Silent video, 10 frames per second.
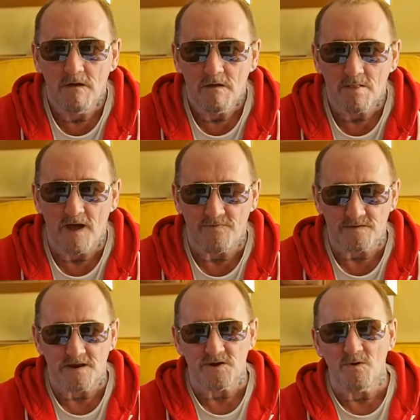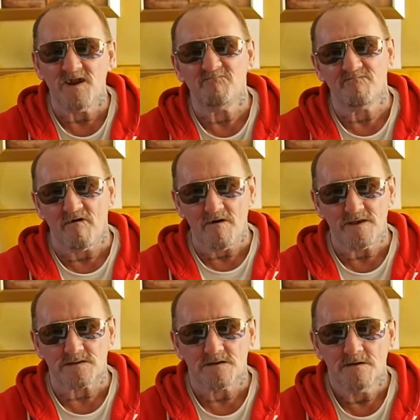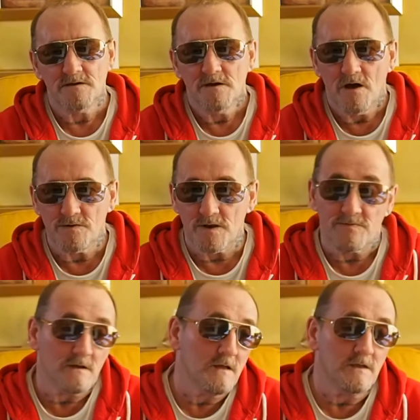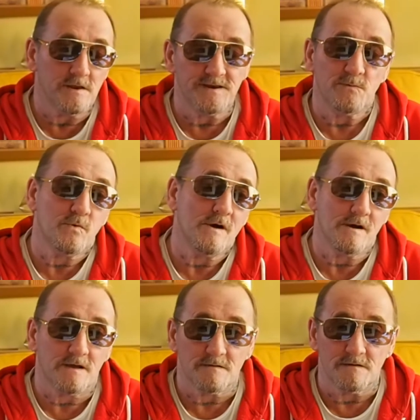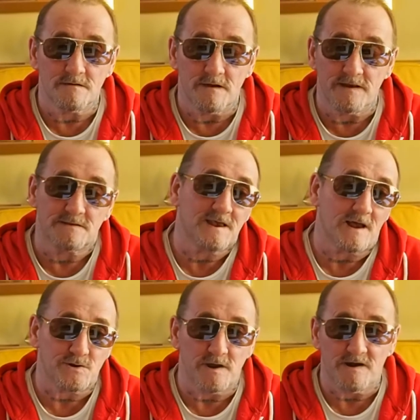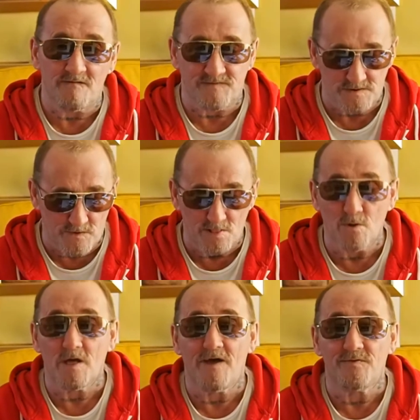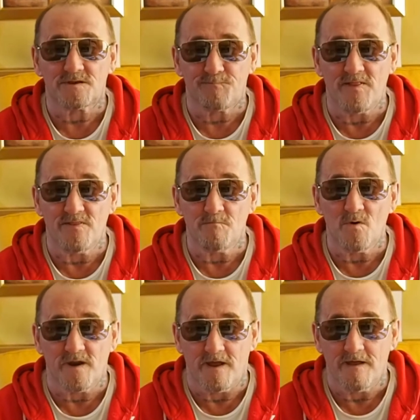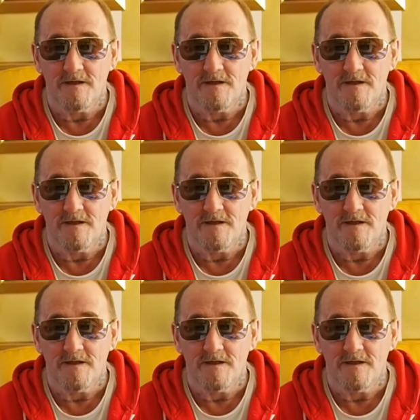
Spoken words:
Like they said, do an invoice, and you did work in tax year after, so it looked like they'd spent the money.